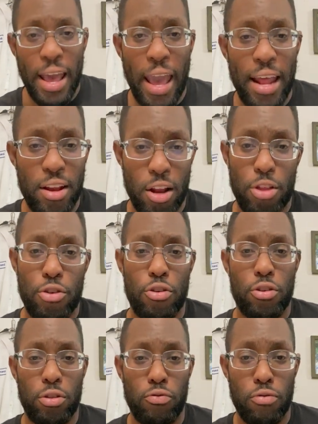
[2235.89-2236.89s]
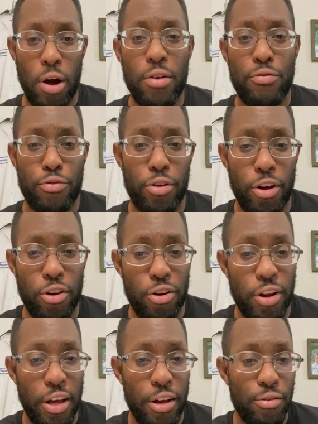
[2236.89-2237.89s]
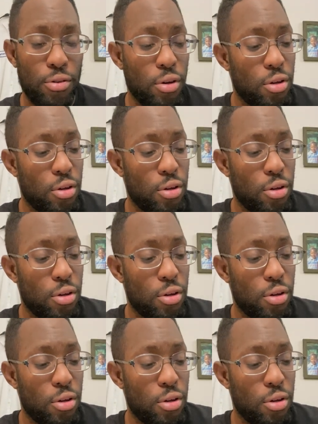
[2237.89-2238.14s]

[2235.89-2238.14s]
another run for you to do.